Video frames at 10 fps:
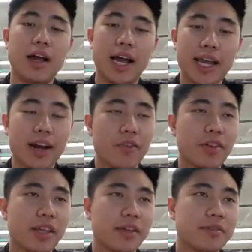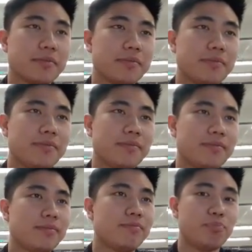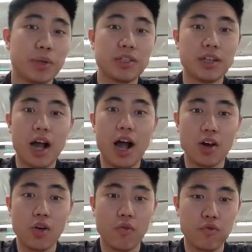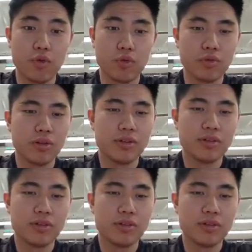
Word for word: I eat everything because I love food.